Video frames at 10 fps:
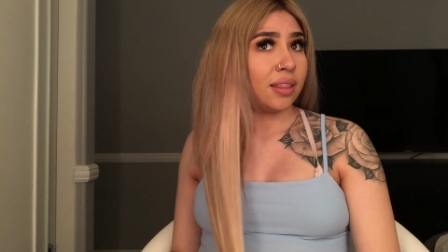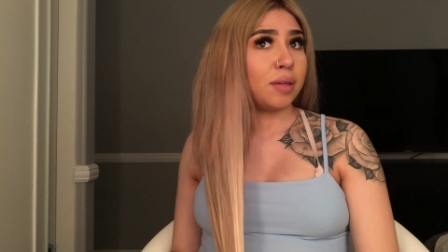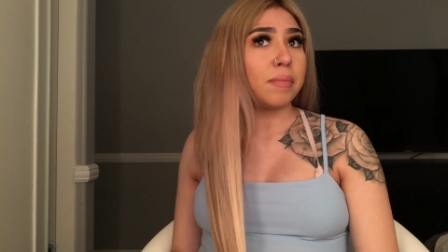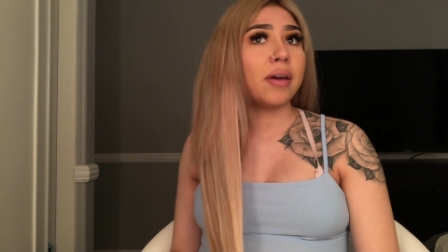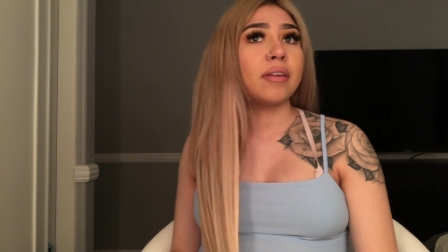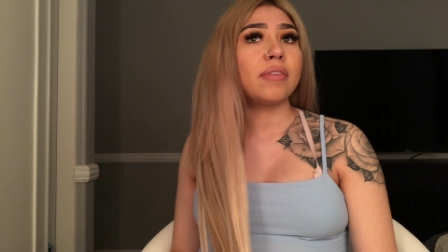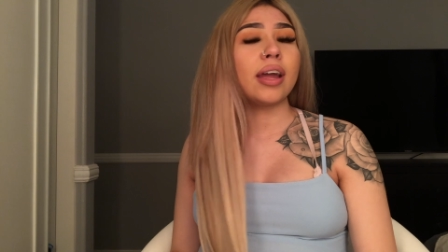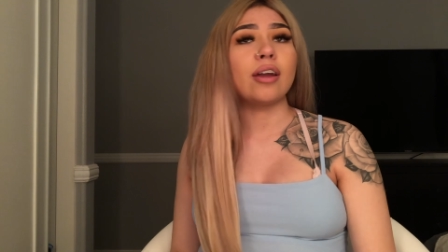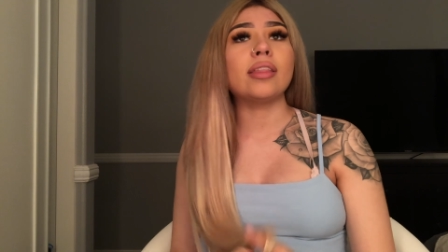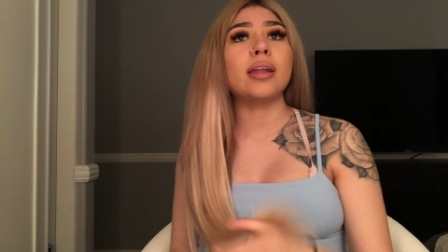the amount of
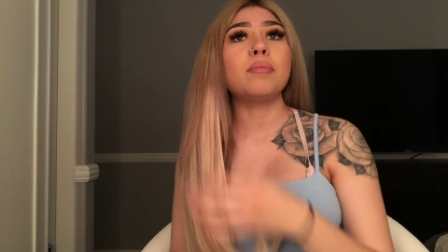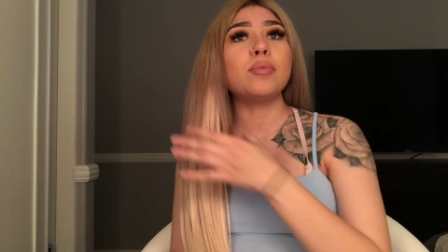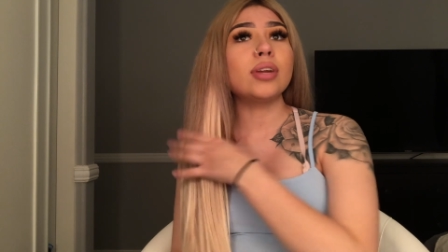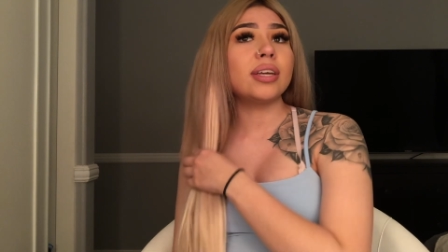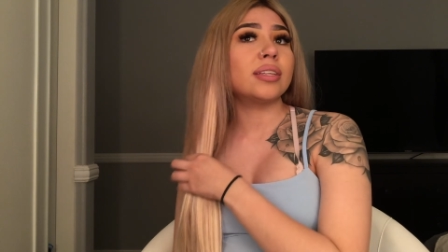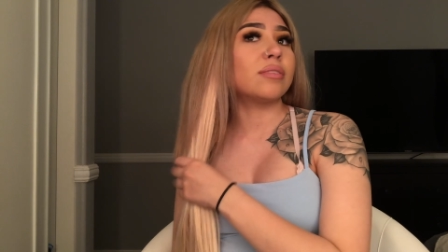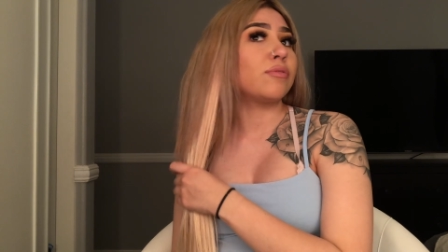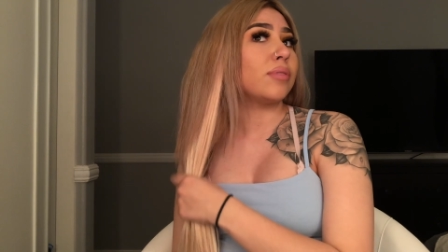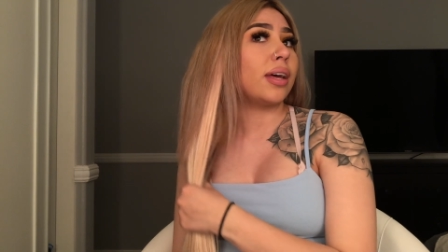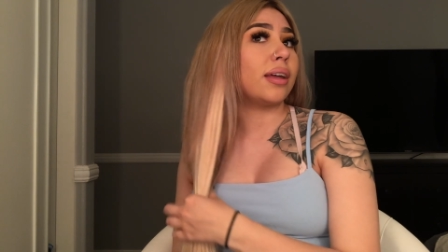hair that it brings,
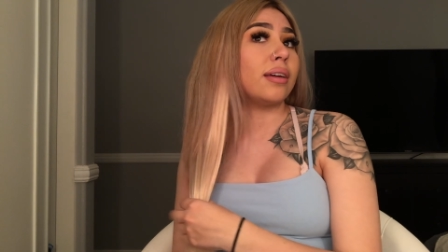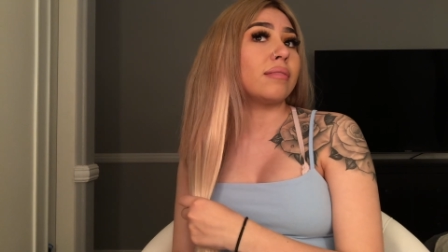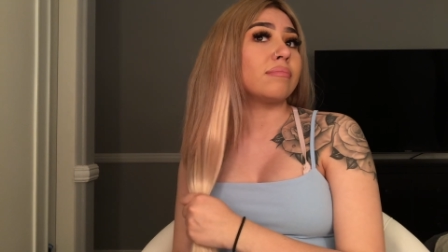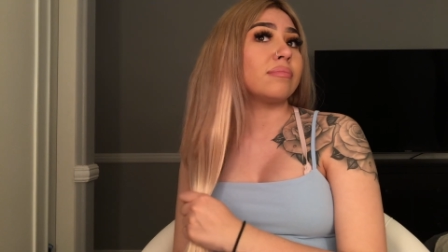that it